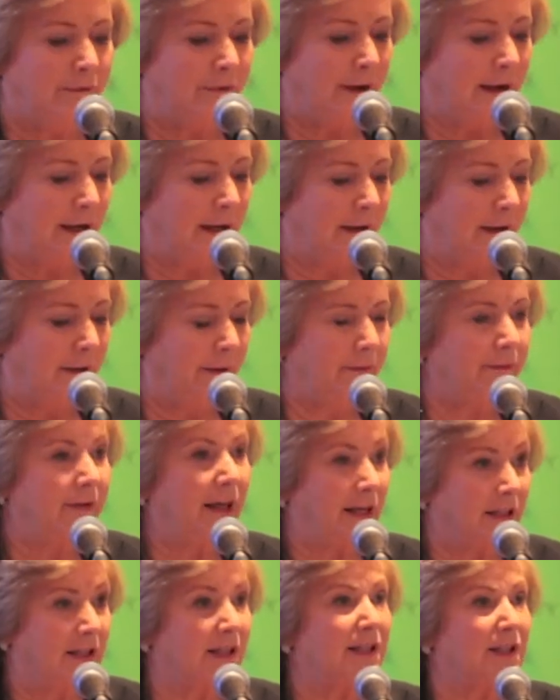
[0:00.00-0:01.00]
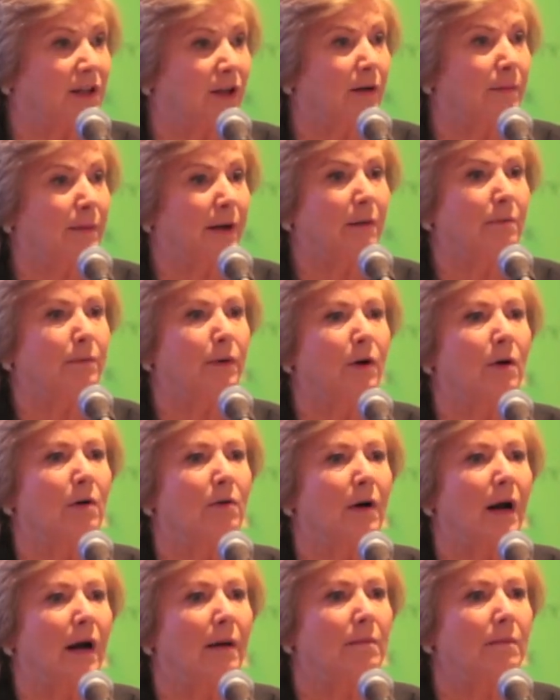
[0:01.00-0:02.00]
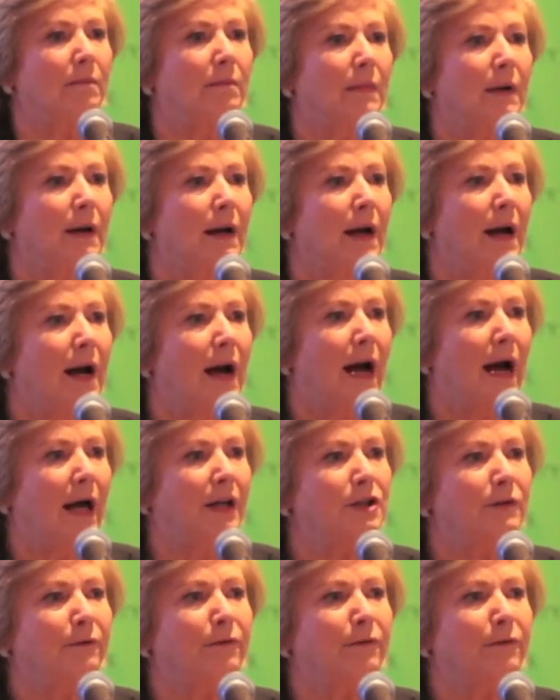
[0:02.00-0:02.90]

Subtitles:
that disturbing programme and a